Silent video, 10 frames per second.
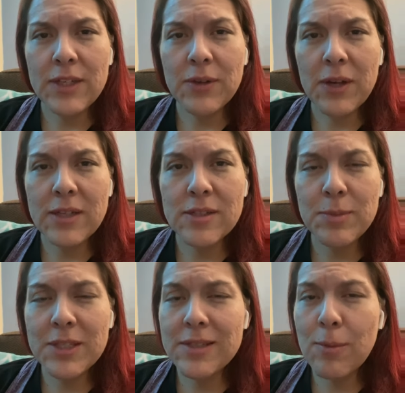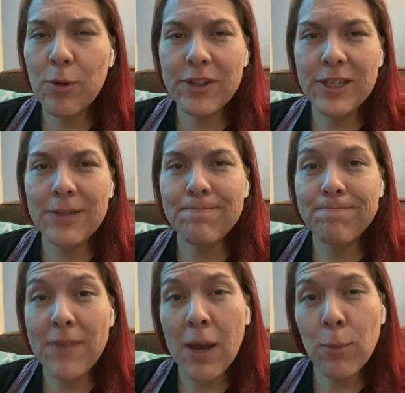you guys, because I'm worth it.
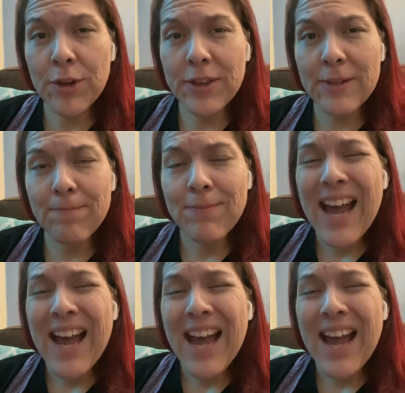I'm worth it.